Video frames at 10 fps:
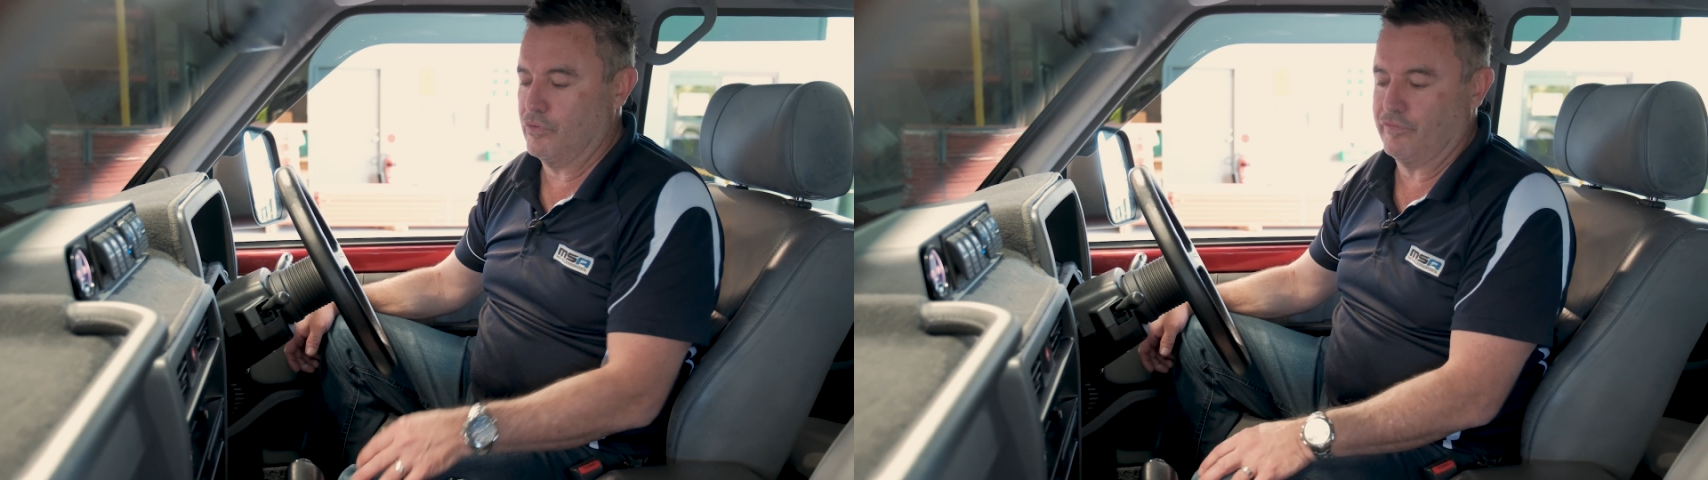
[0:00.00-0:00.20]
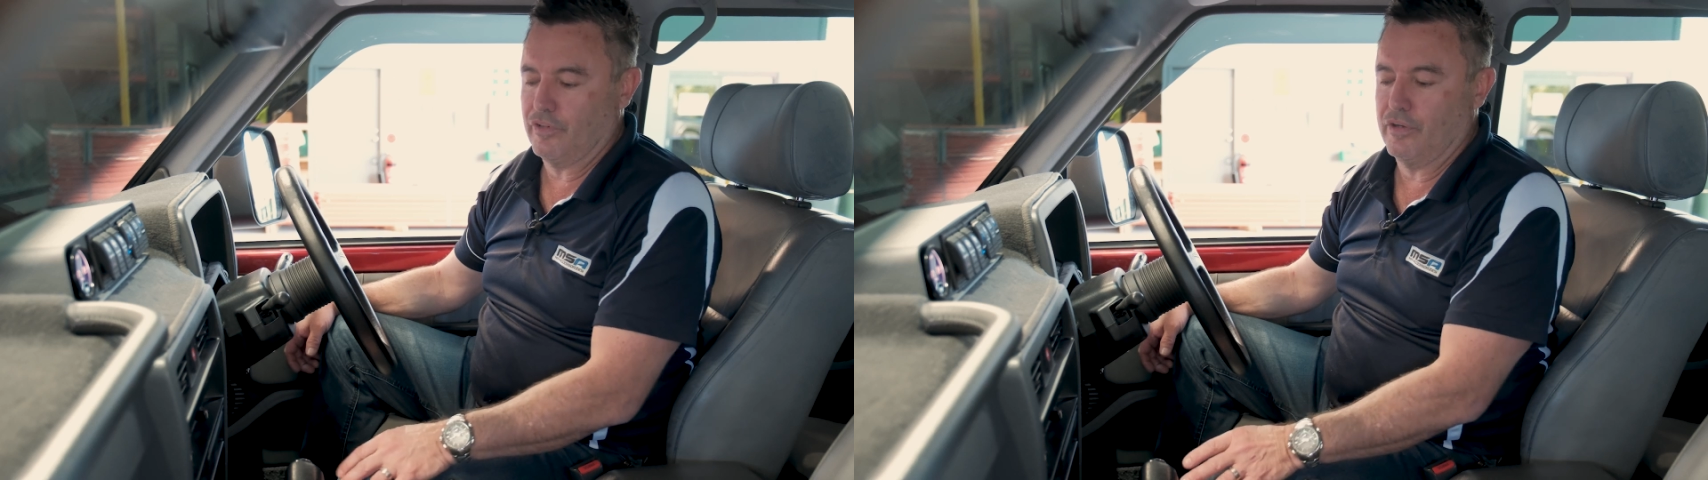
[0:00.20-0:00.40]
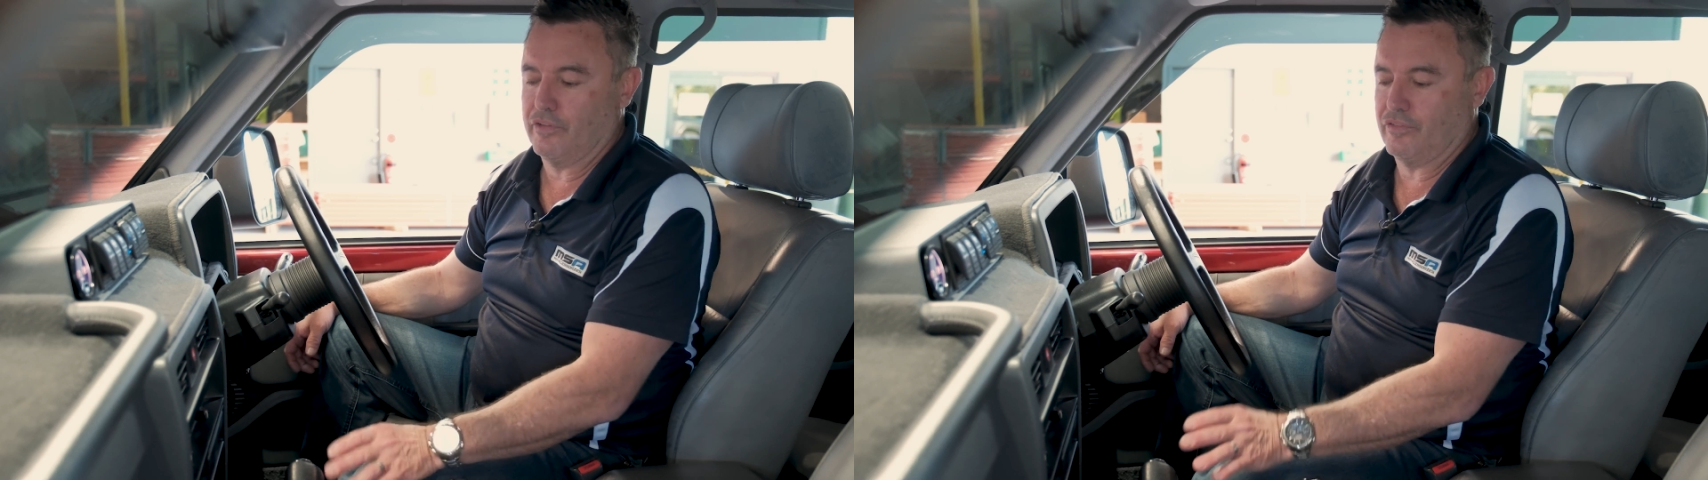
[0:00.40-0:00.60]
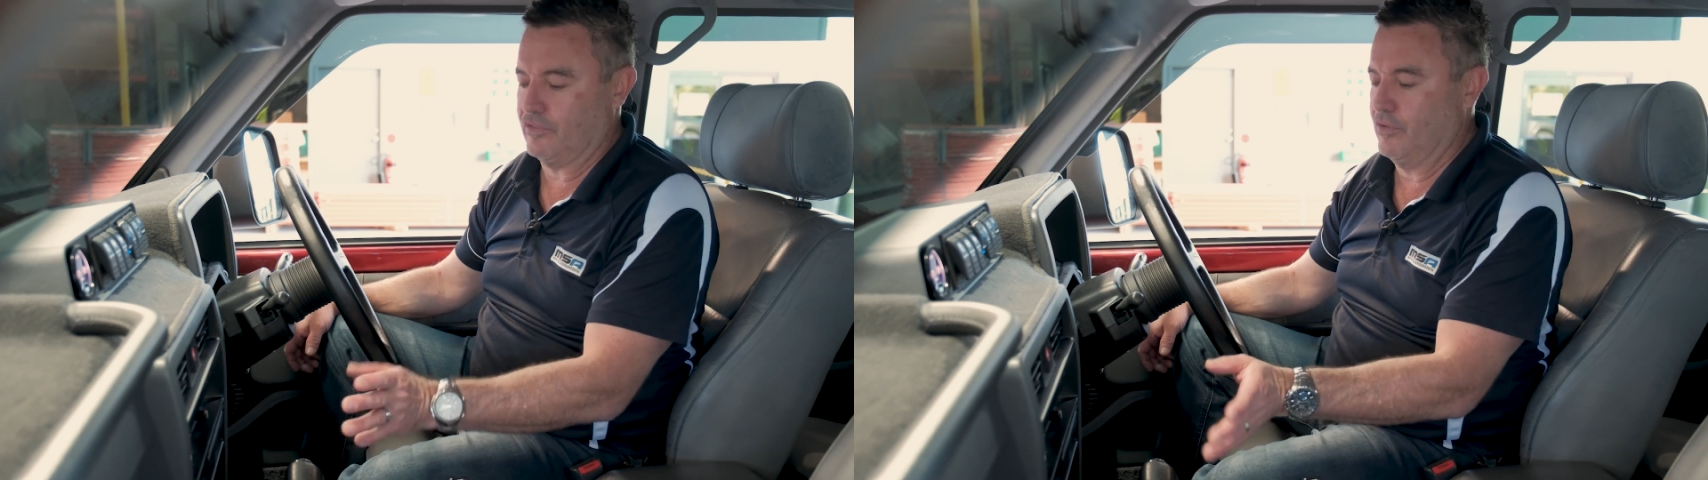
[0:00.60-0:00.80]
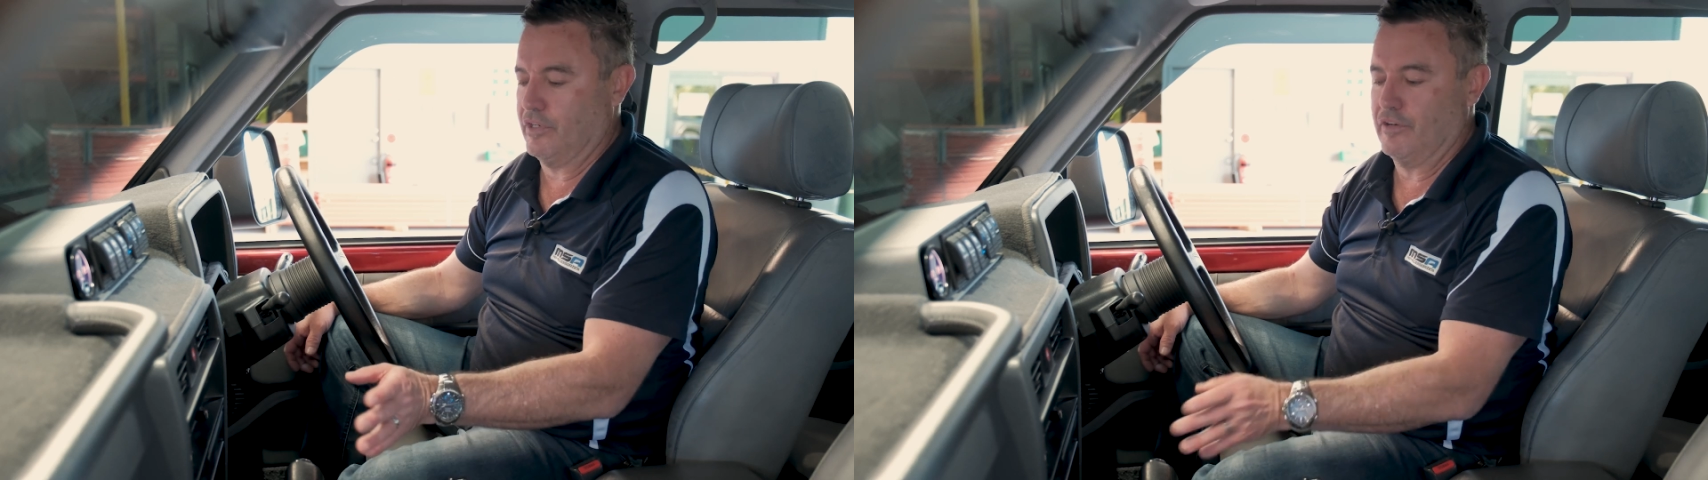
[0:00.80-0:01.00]
roof
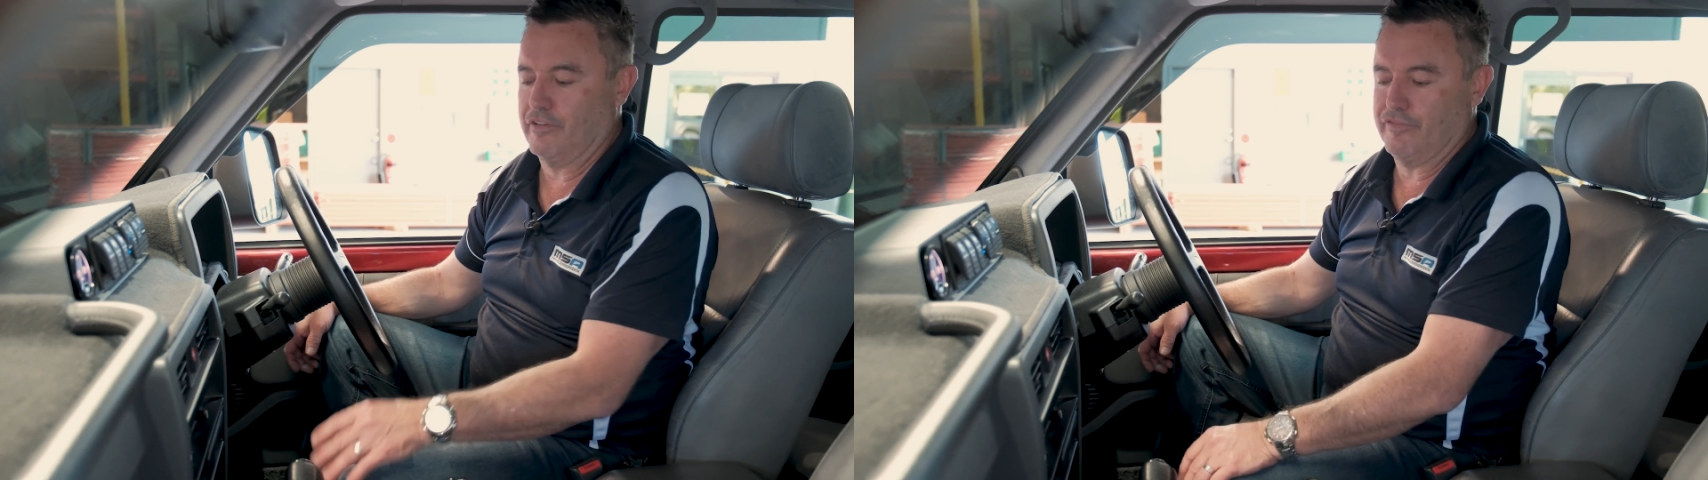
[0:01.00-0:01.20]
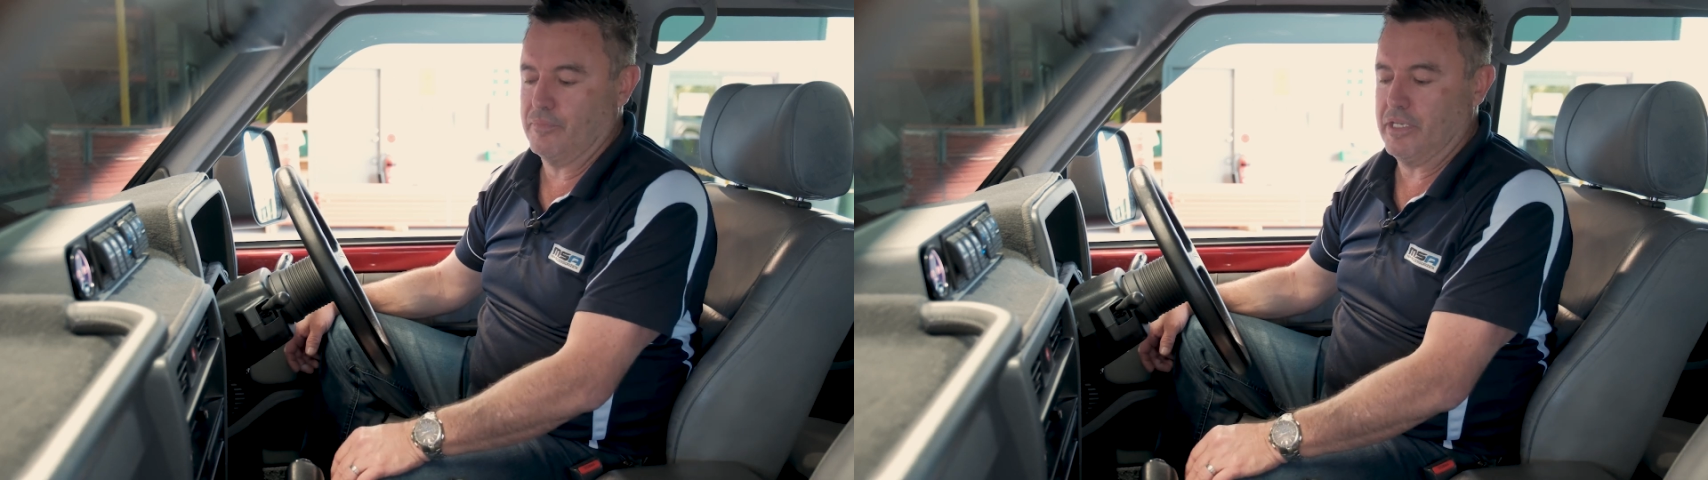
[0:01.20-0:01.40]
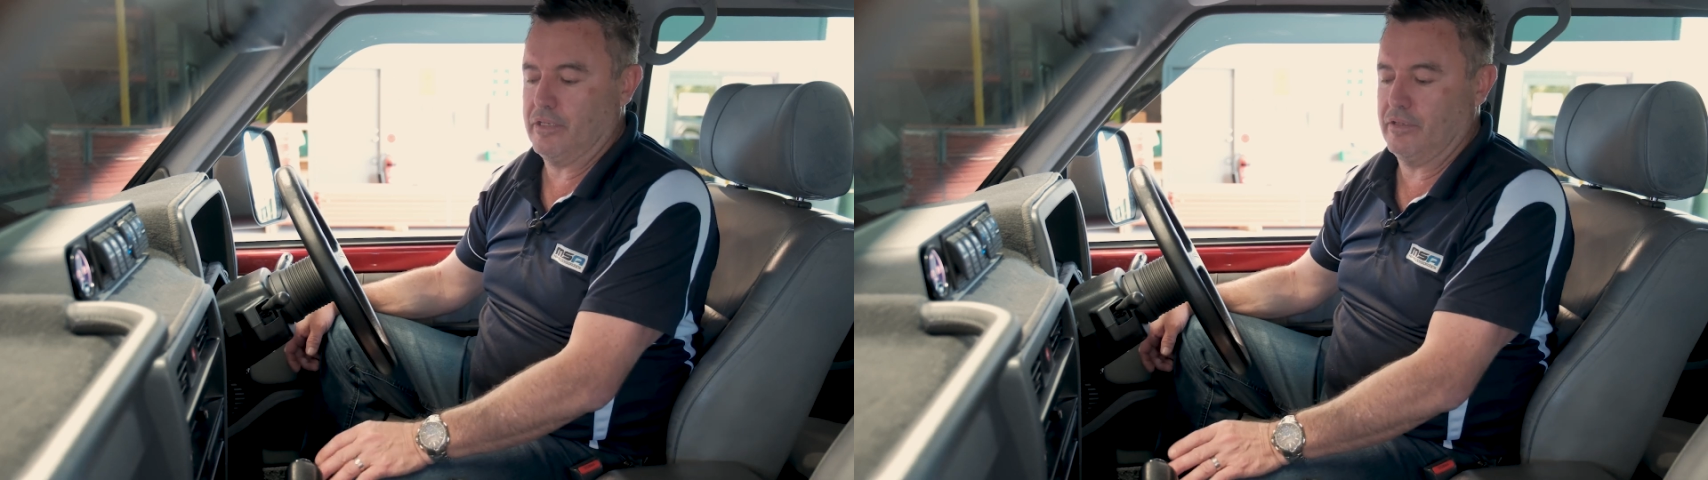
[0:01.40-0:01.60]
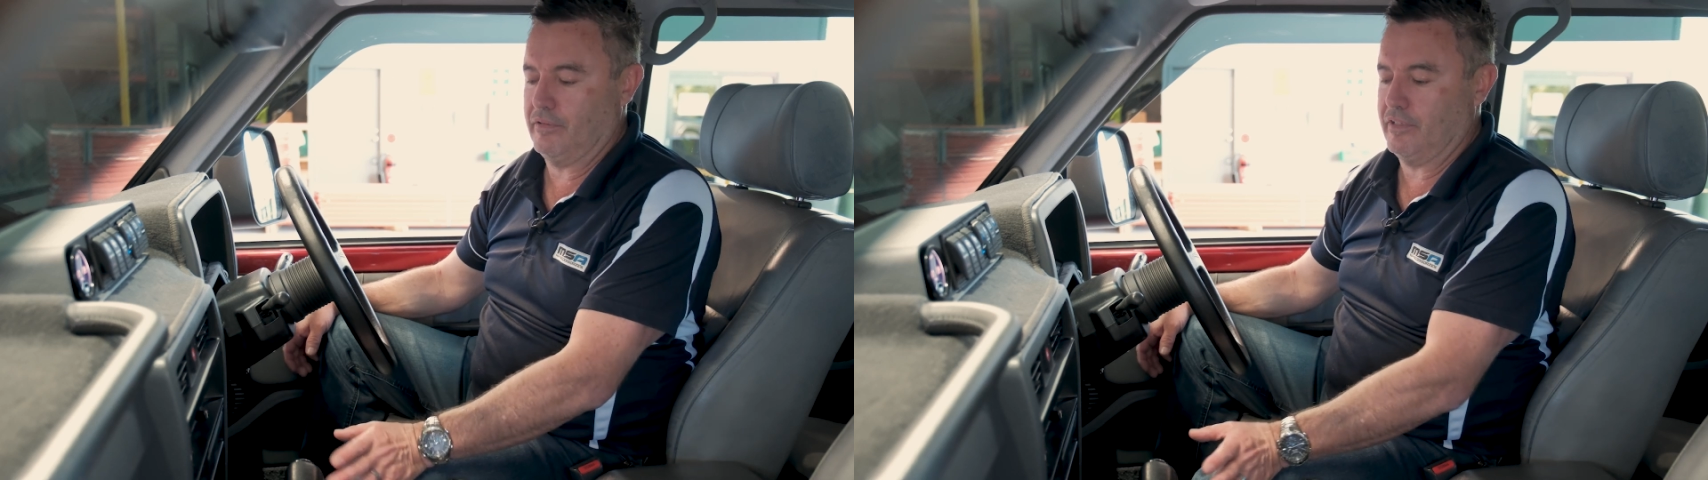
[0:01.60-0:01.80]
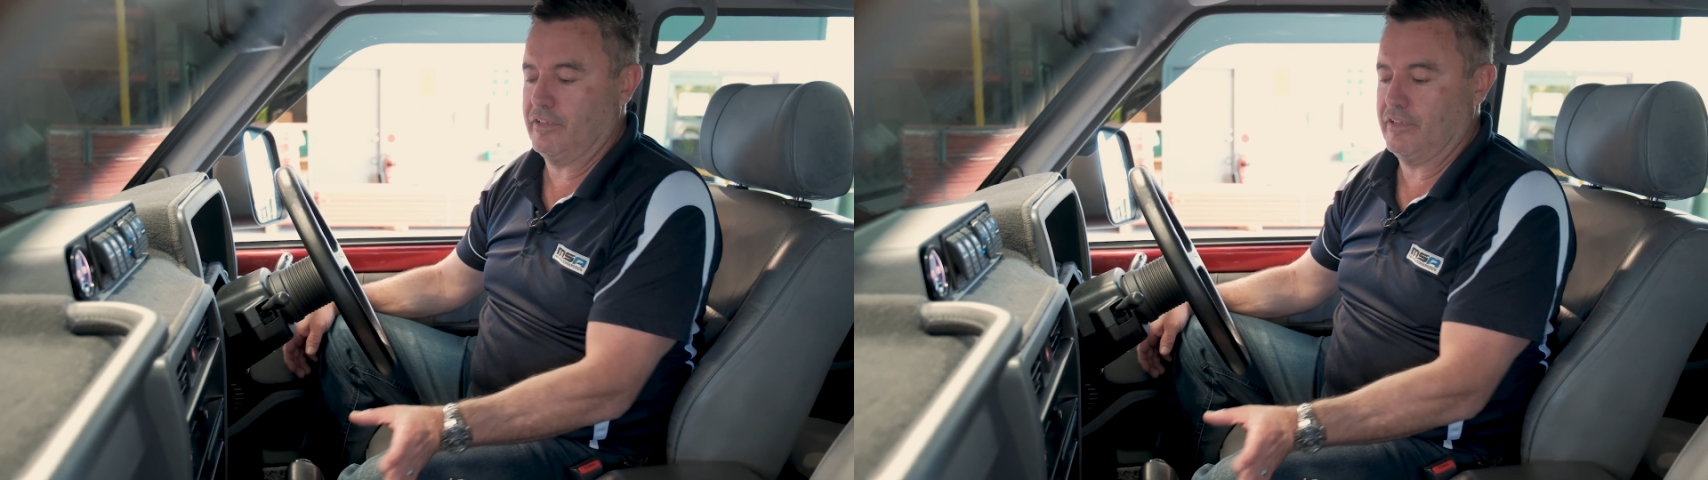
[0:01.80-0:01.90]
lights on and off from here.